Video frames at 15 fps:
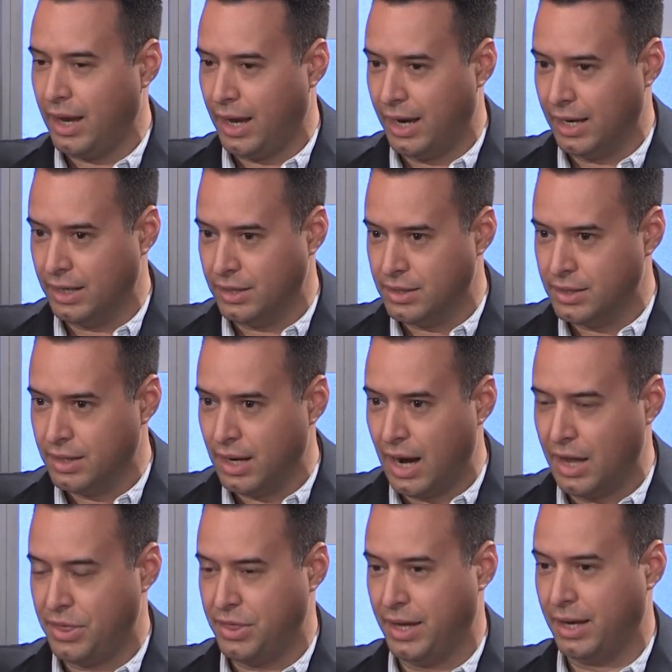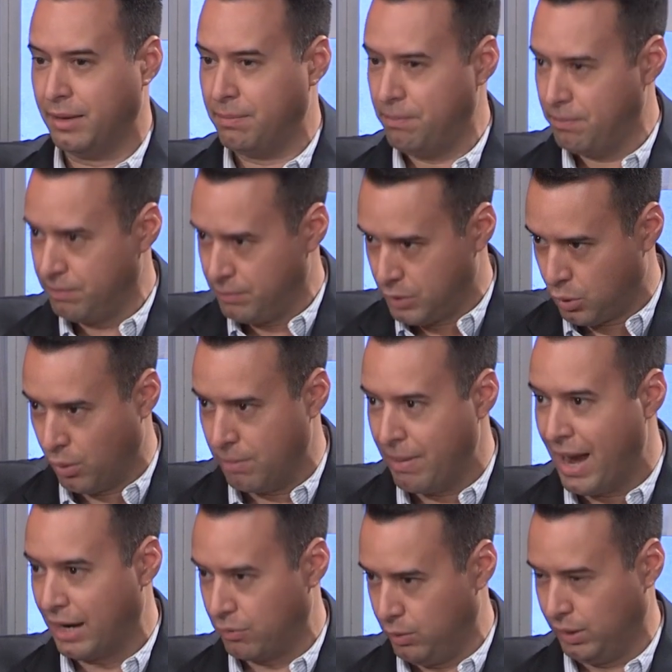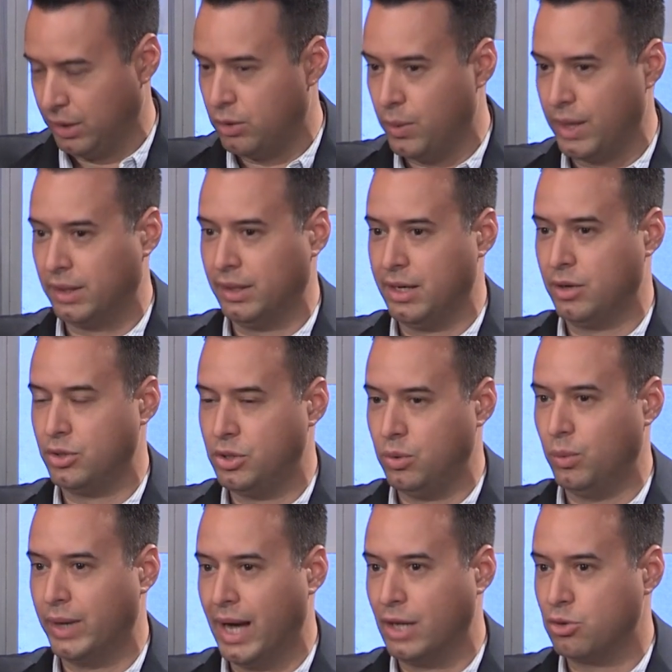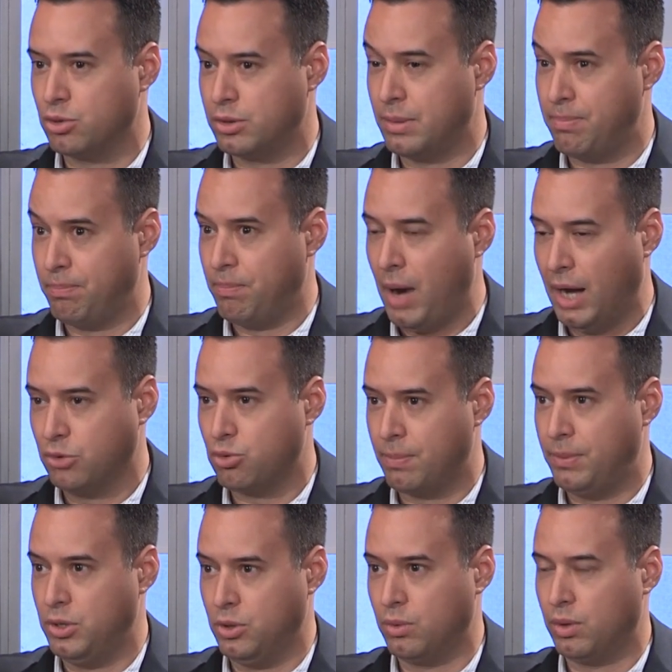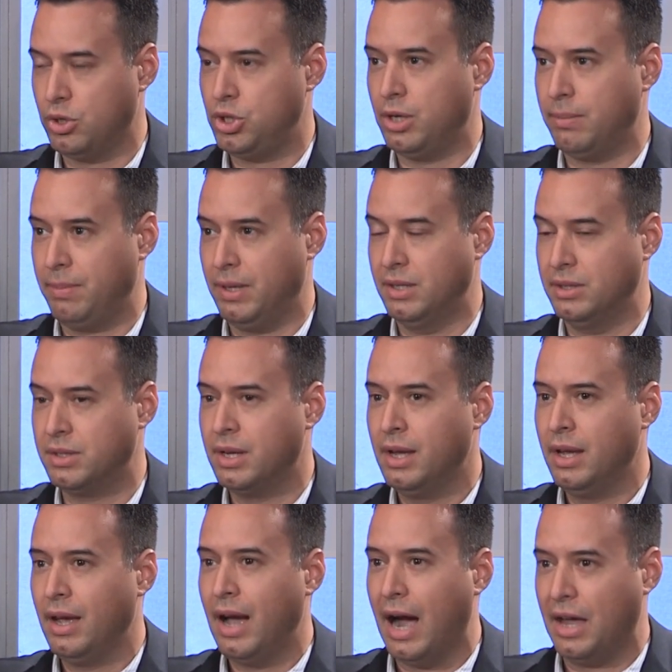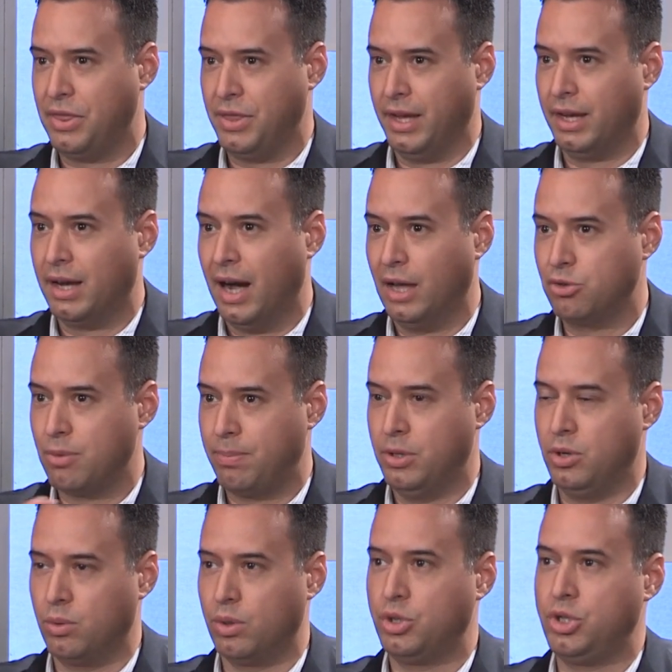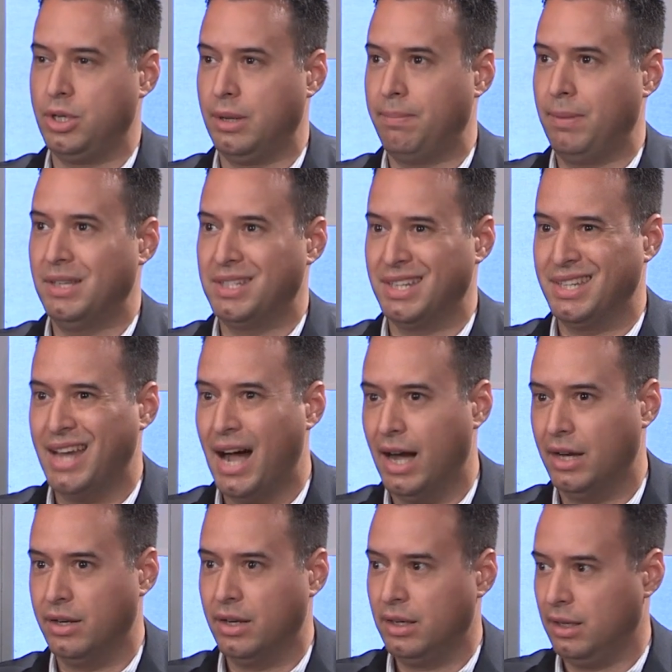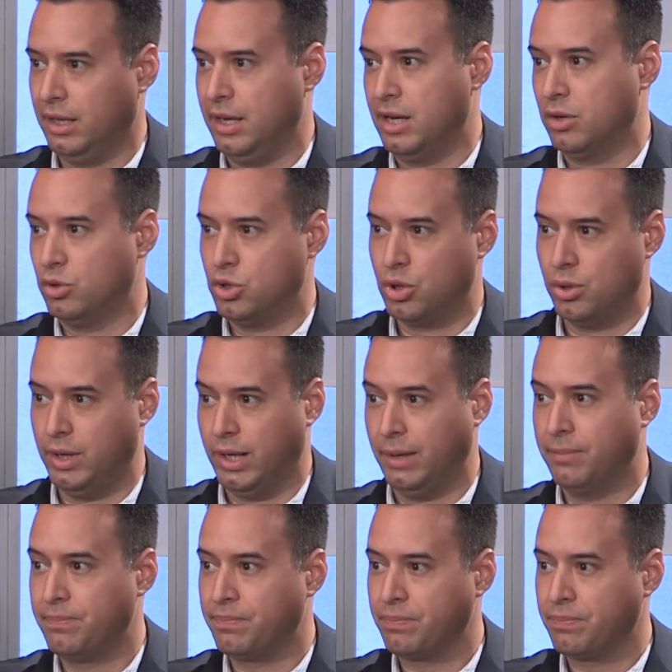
And I think going back really quickly here to what entrepreneurship is, I think entrepreneurship is a non-linear journey.